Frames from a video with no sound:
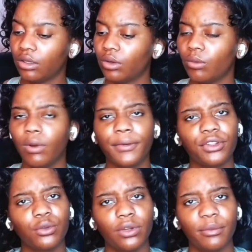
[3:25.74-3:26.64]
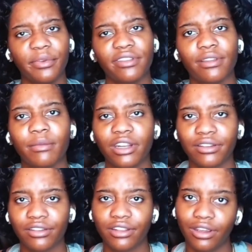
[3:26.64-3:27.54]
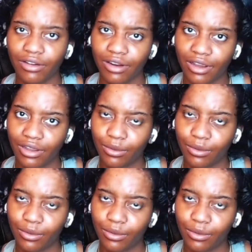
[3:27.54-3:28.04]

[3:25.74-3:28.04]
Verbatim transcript: Why would you want to beat somebody till they cry?